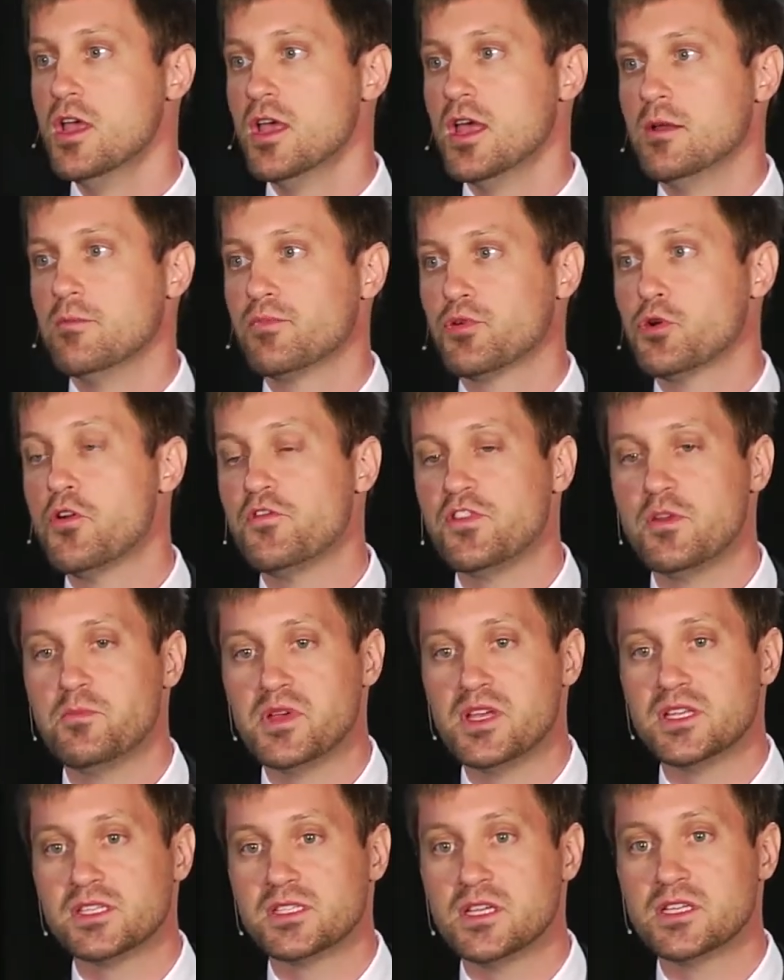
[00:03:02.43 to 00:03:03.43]
and improve the
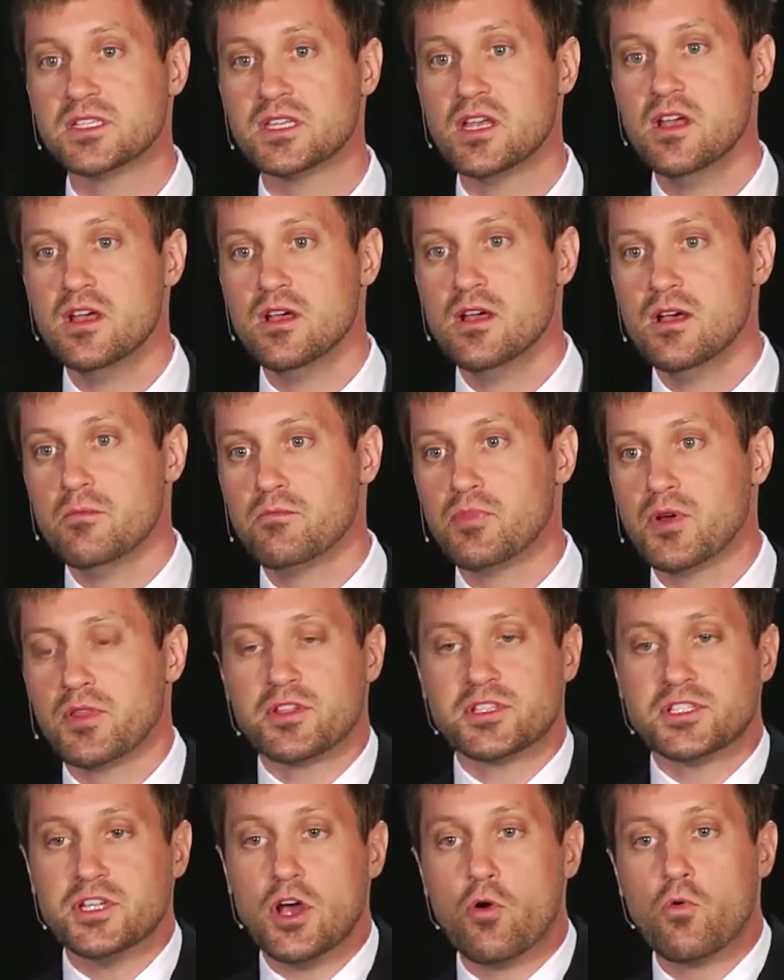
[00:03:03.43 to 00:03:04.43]
business. But
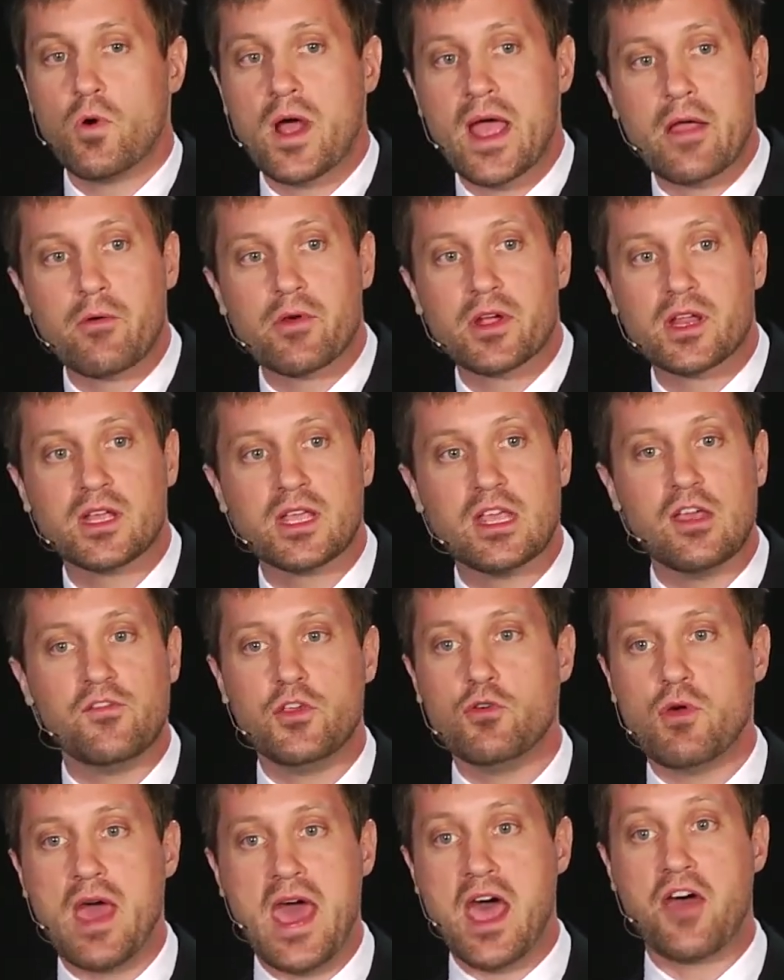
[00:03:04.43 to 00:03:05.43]
there's no way we're going to give
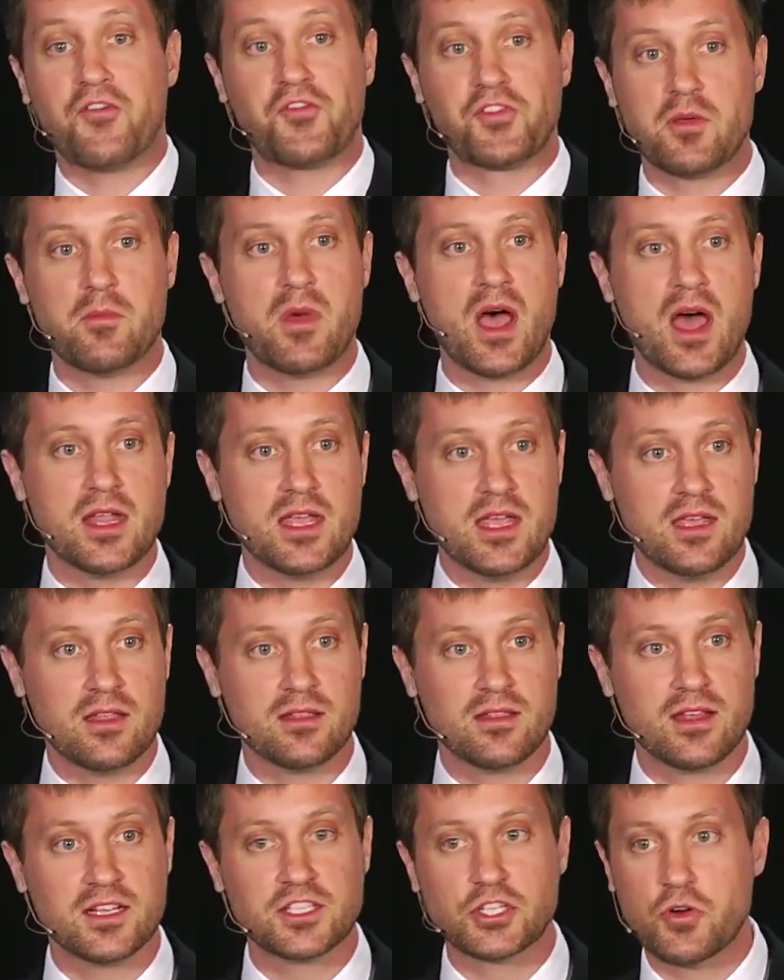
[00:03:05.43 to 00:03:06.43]
you half of the money.
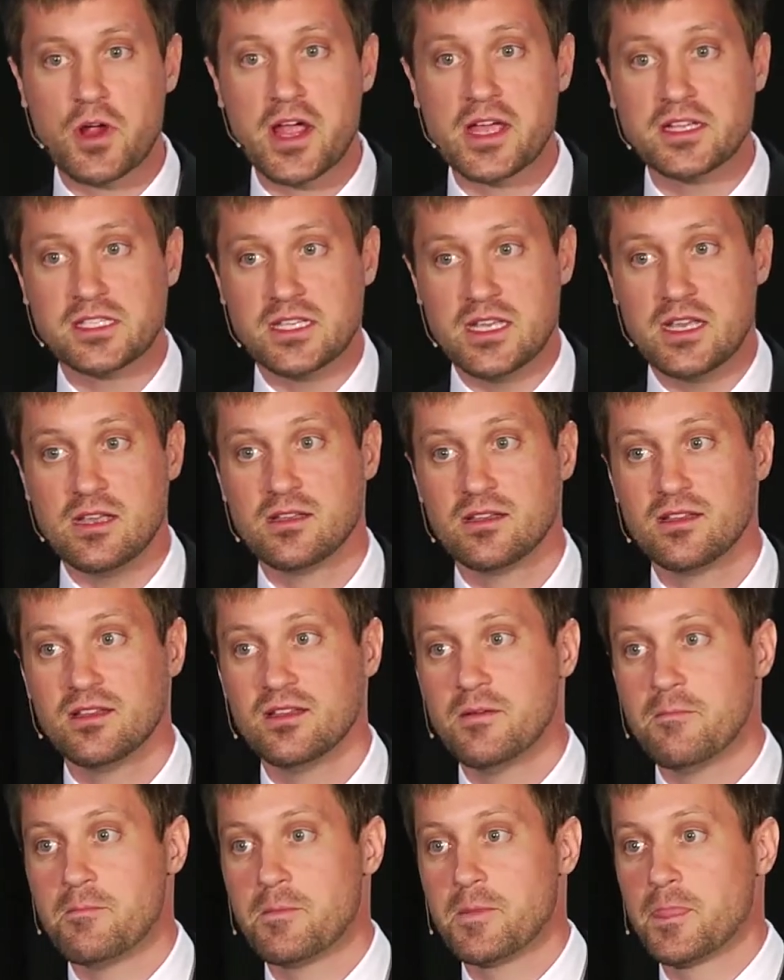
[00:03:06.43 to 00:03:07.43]
That's crazy.
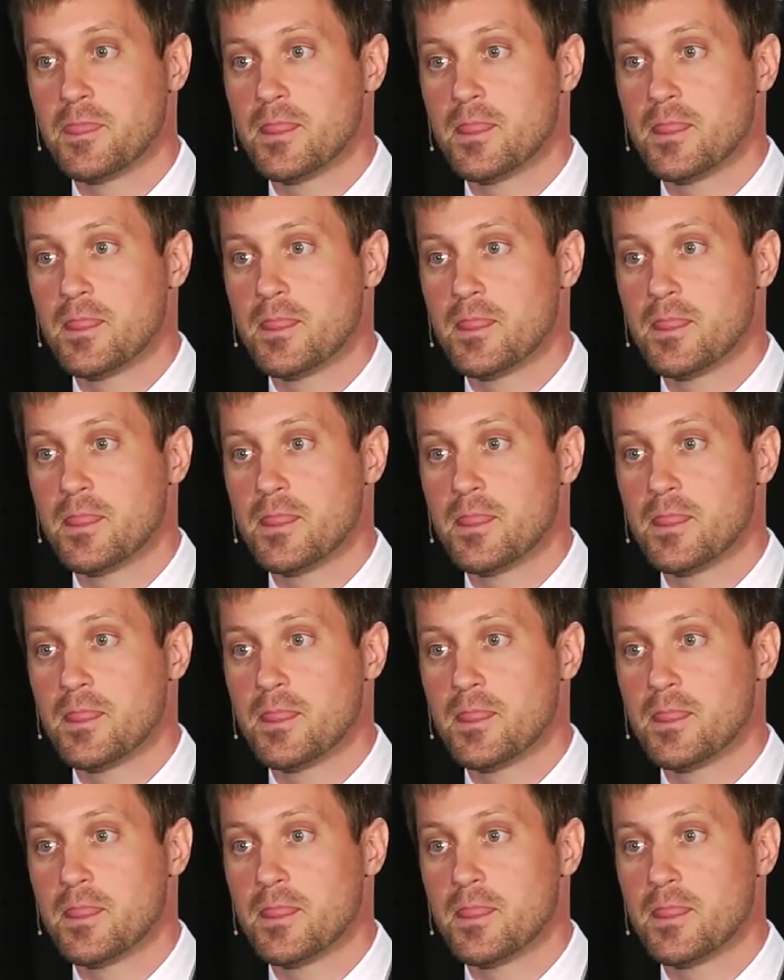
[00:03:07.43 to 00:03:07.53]
Mm-hmm.